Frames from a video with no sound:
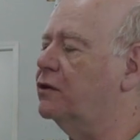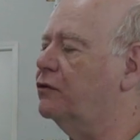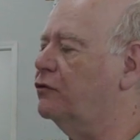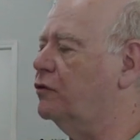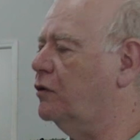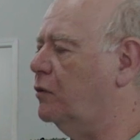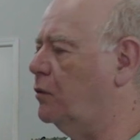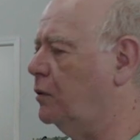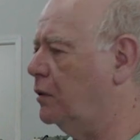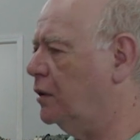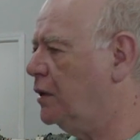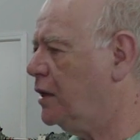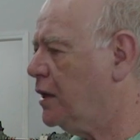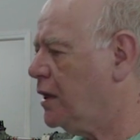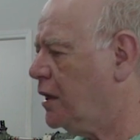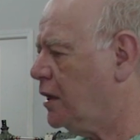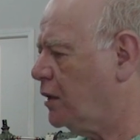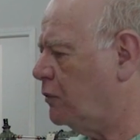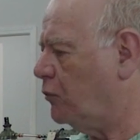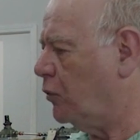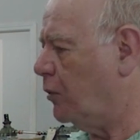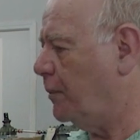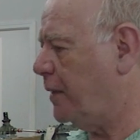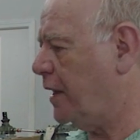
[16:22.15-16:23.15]
So
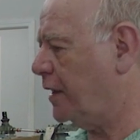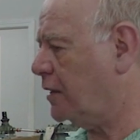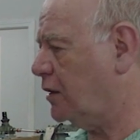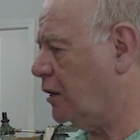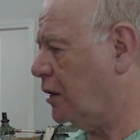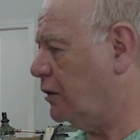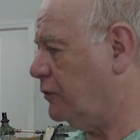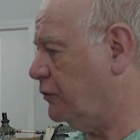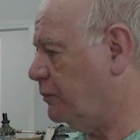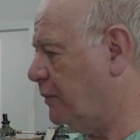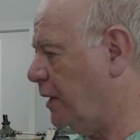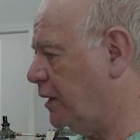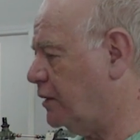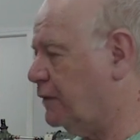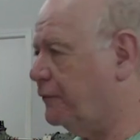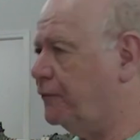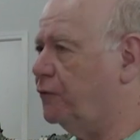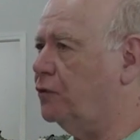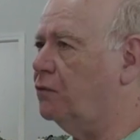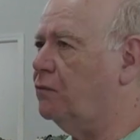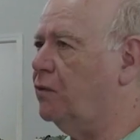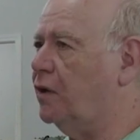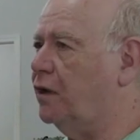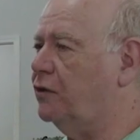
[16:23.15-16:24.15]
we'll make a
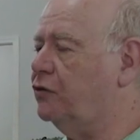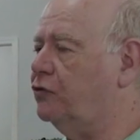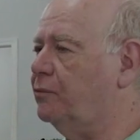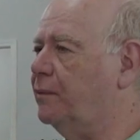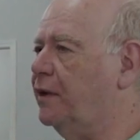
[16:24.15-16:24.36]
few runs,